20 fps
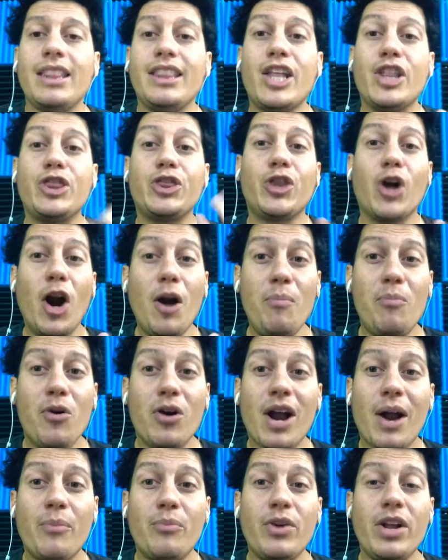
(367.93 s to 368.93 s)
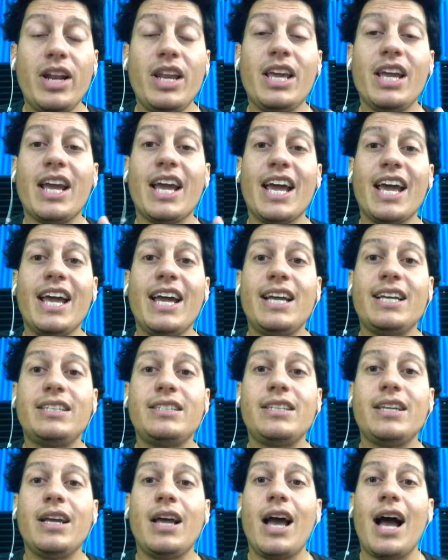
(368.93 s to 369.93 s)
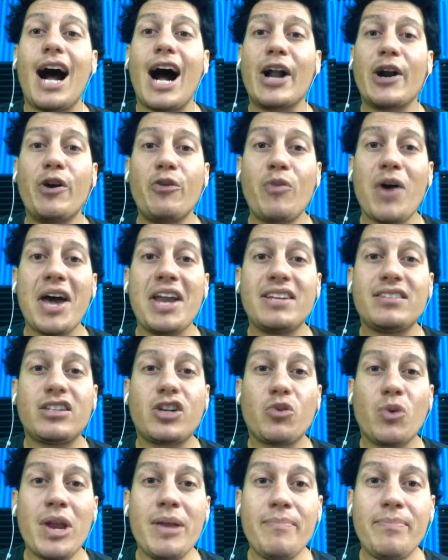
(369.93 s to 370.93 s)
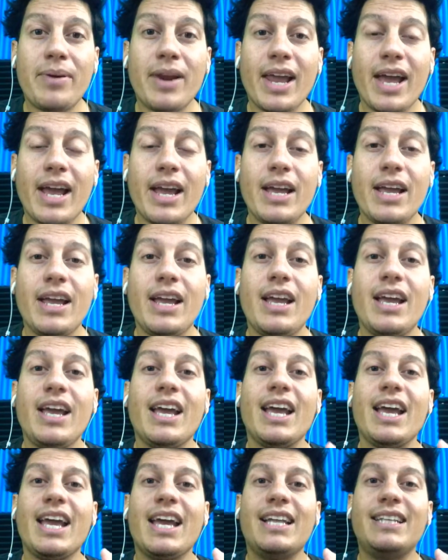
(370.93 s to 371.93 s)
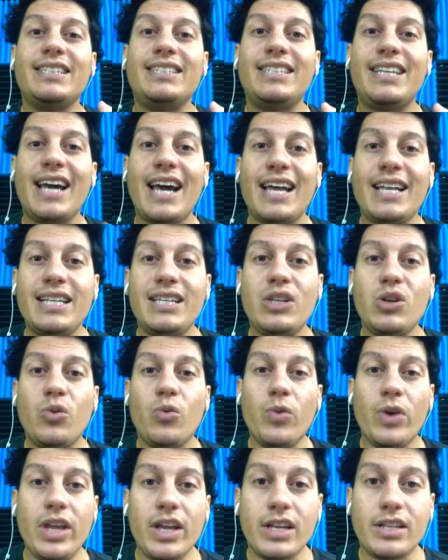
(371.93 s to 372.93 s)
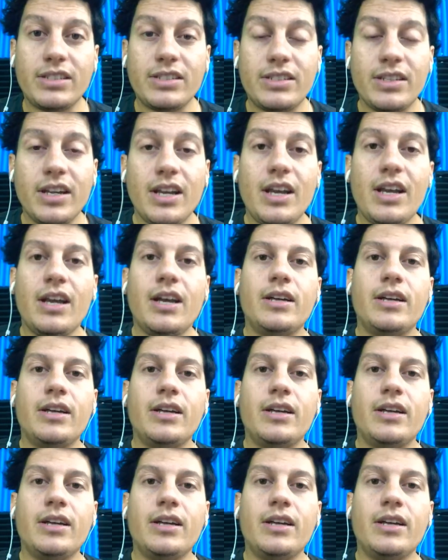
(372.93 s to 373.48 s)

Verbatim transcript: The third book I'm reading is How to Write a Screenplay in 10 Weeks.